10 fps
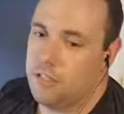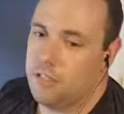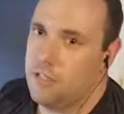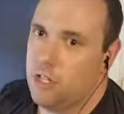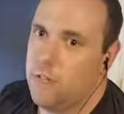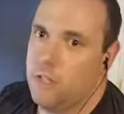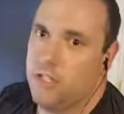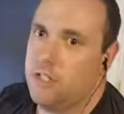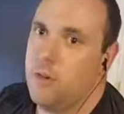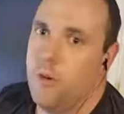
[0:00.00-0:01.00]
term that I
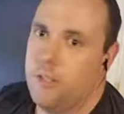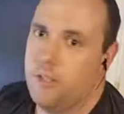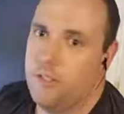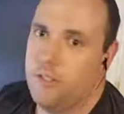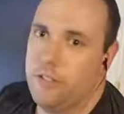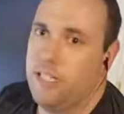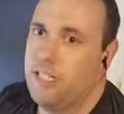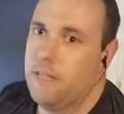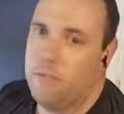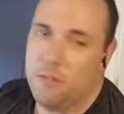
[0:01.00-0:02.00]
just coined earlier
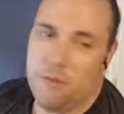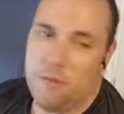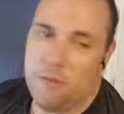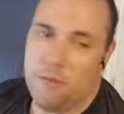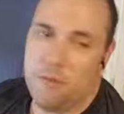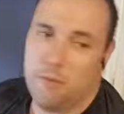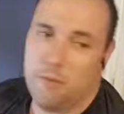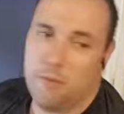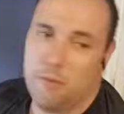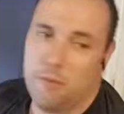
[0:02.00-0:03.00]
tonight, and I'm really proud of it.
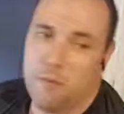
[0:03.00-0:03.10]
But